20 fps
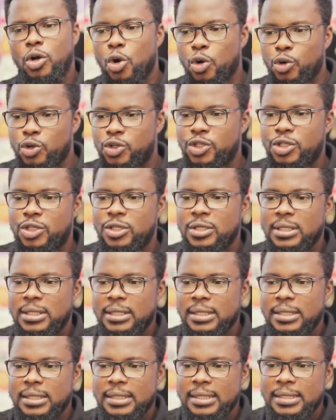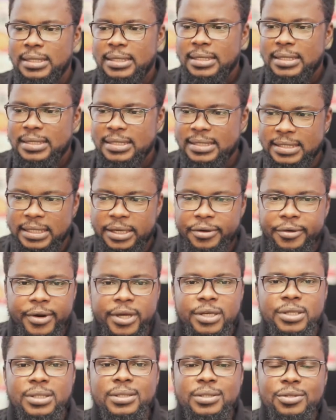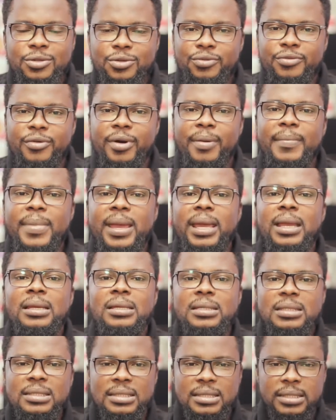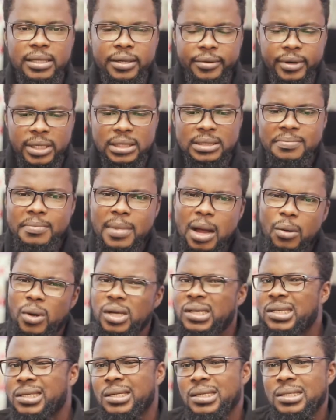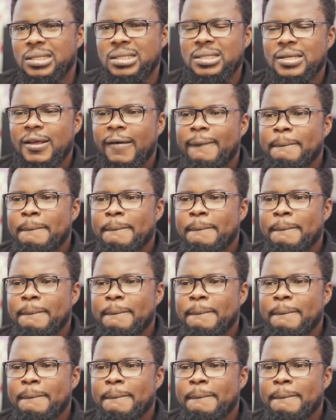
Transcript: ghosts, secrets to remain secrets. My question is,